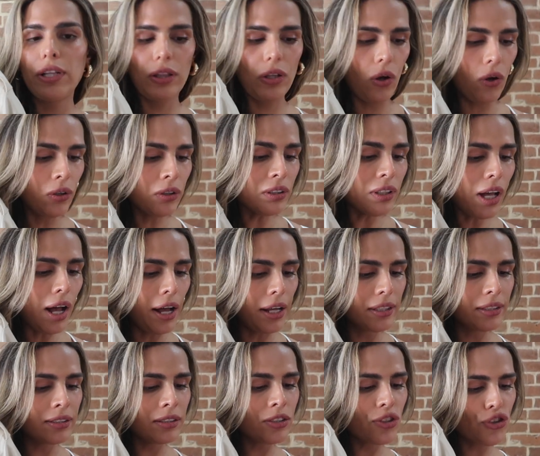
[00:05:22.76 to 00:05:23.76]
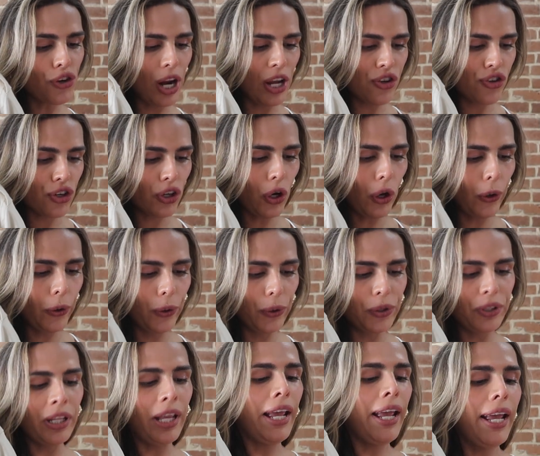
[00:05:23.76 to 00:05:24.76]
long cotton trench
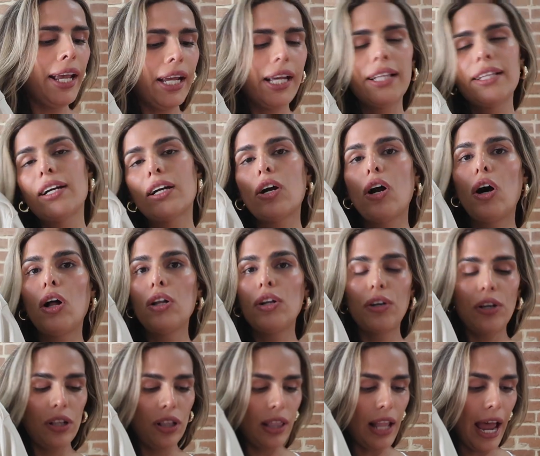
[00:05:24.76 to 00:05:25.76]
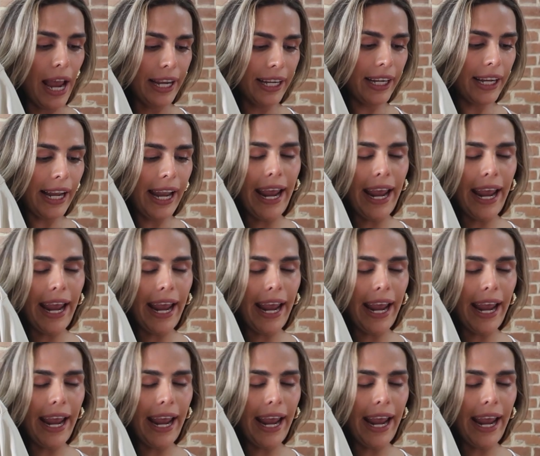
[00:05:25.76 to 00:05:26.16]
coat in the color light